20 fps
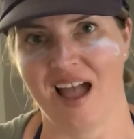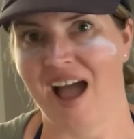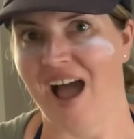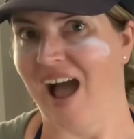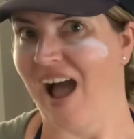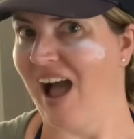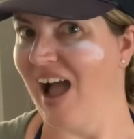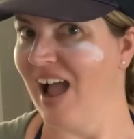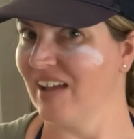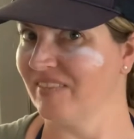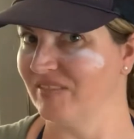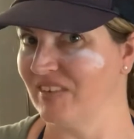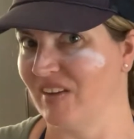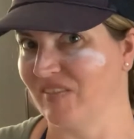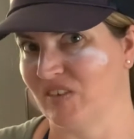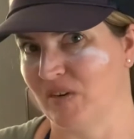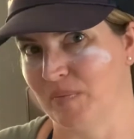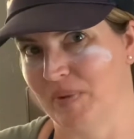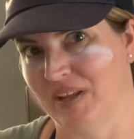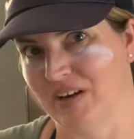I've
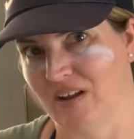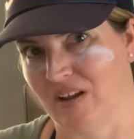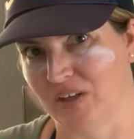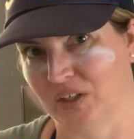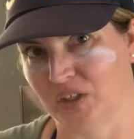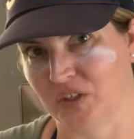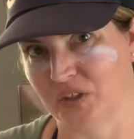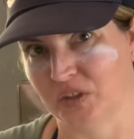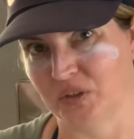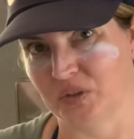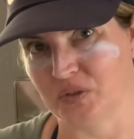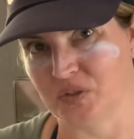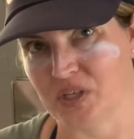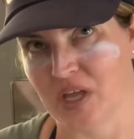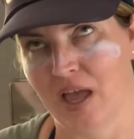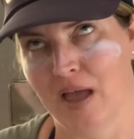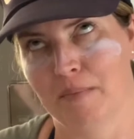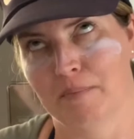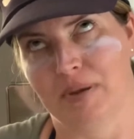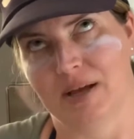never been on a cruise,
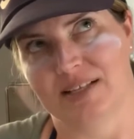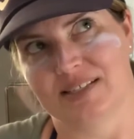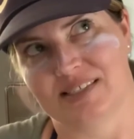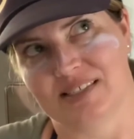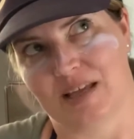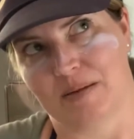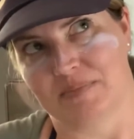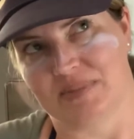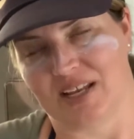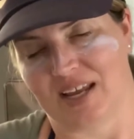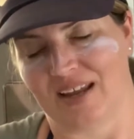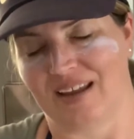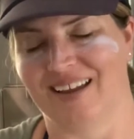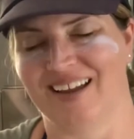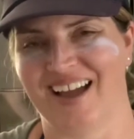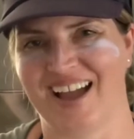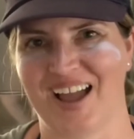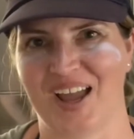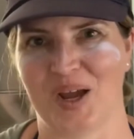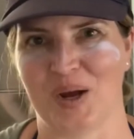but someday
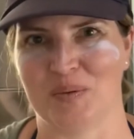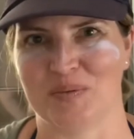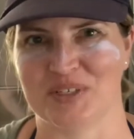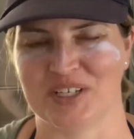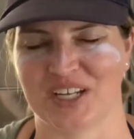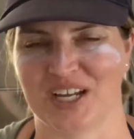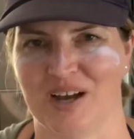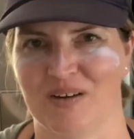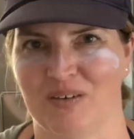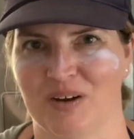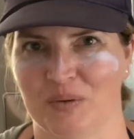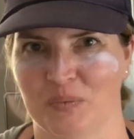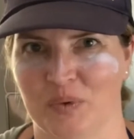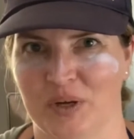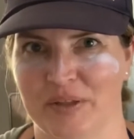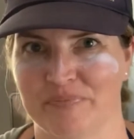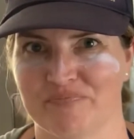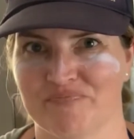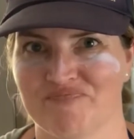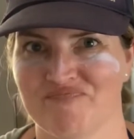I hope to go on
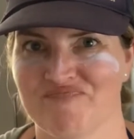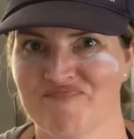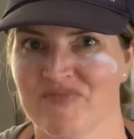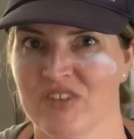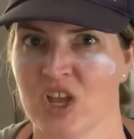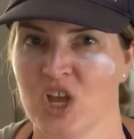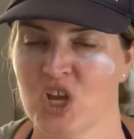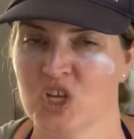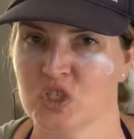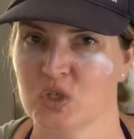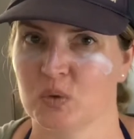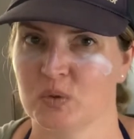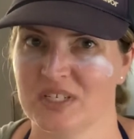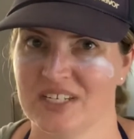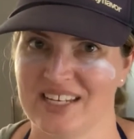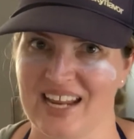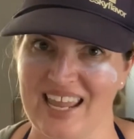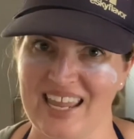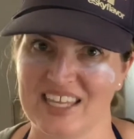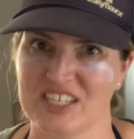one. So
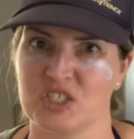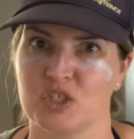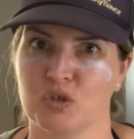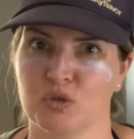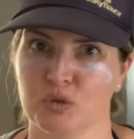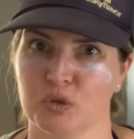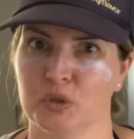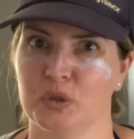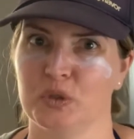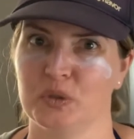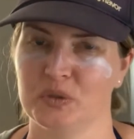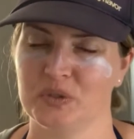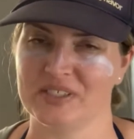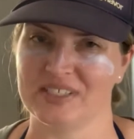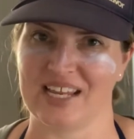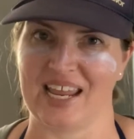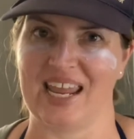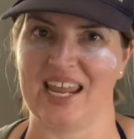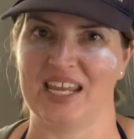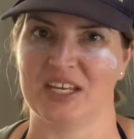today is Cruise
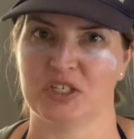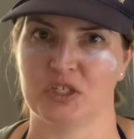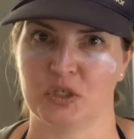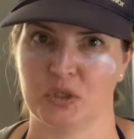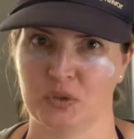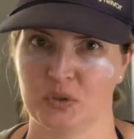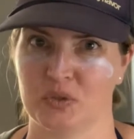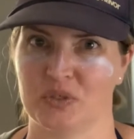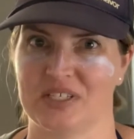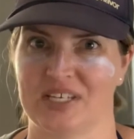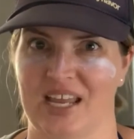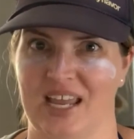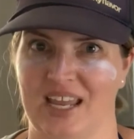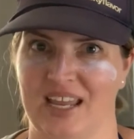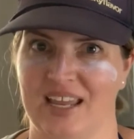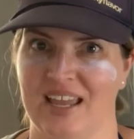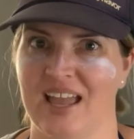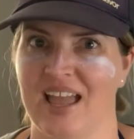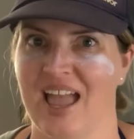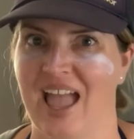Day
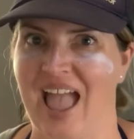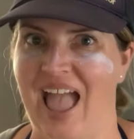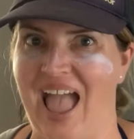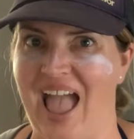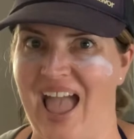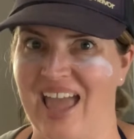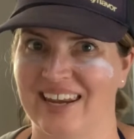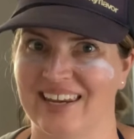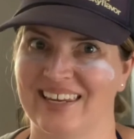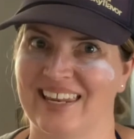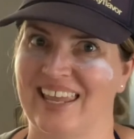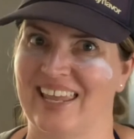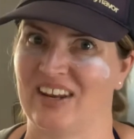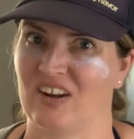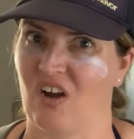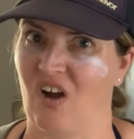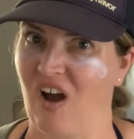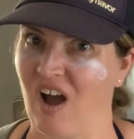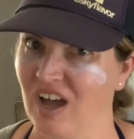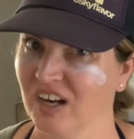Tuesday, and
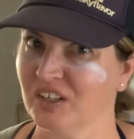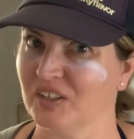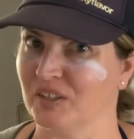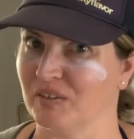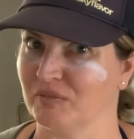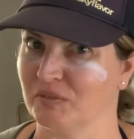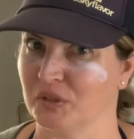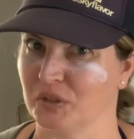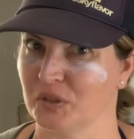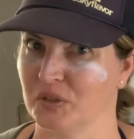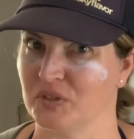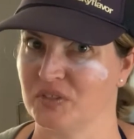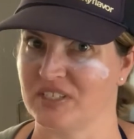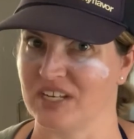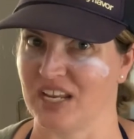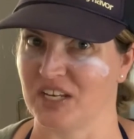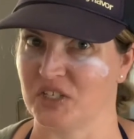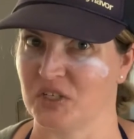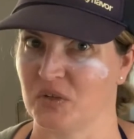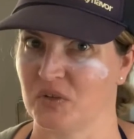in honor of Cruise
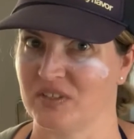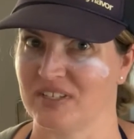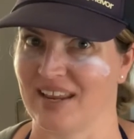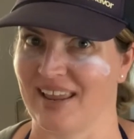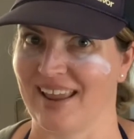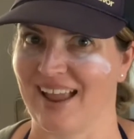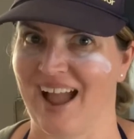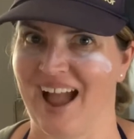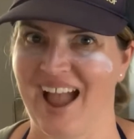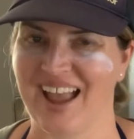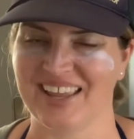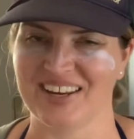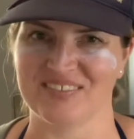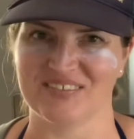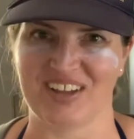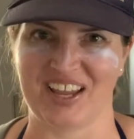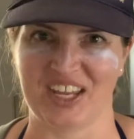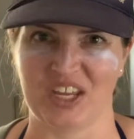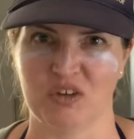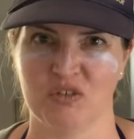Day Tuesday, I
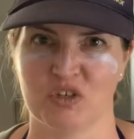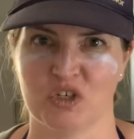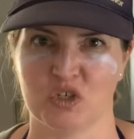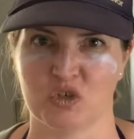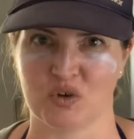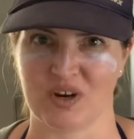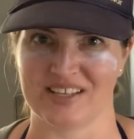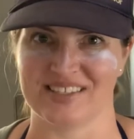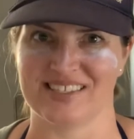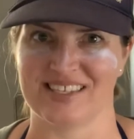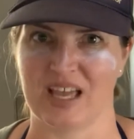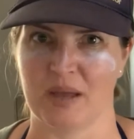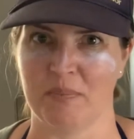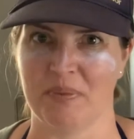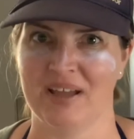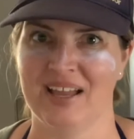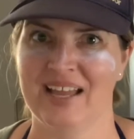invite you to dress up